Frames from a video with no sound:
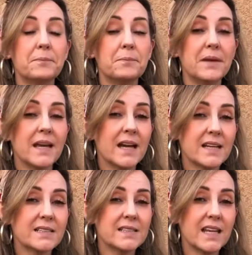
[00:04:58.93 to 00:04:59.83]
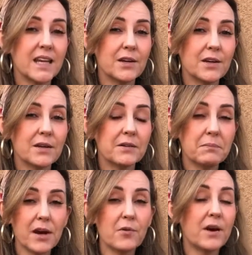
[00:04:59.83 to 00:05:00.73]
because it,
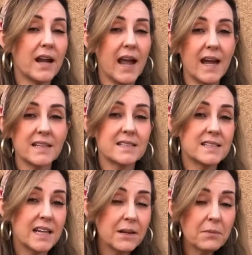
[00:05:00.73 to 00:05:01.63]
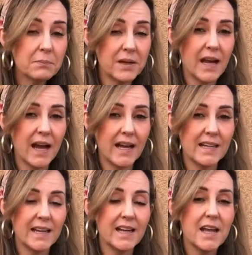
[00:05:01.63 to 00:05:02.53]
marijuana had a stigma behind
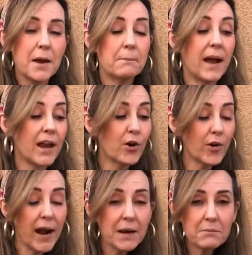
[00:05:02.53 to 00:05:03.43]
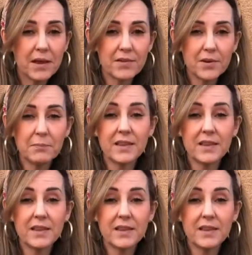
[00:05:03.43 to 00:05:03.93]
it, my grandmother, by